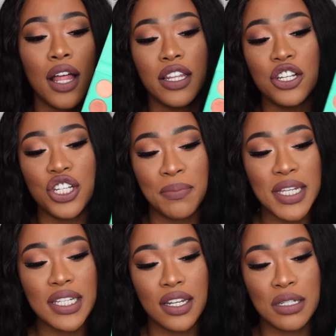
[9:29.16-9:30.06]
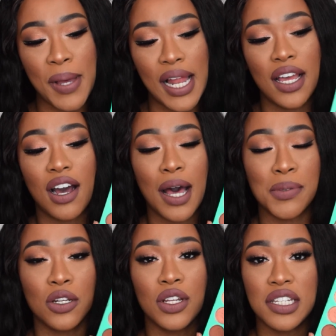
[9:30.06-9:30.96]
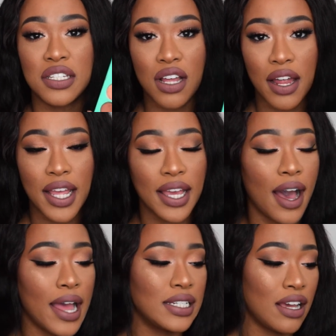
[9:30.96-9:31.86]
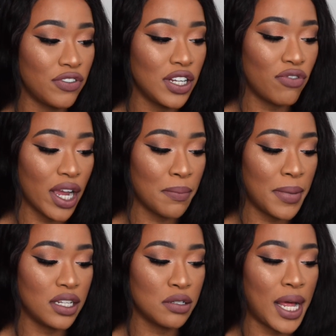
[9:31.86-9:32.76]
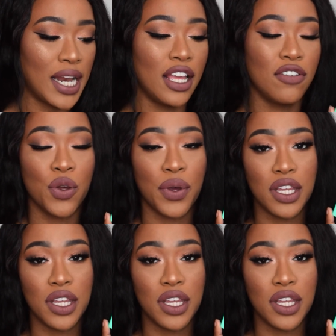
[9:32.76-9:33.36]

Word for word: the shimmers in this palette are absolutely stunning. I definitely recommend this palette if you're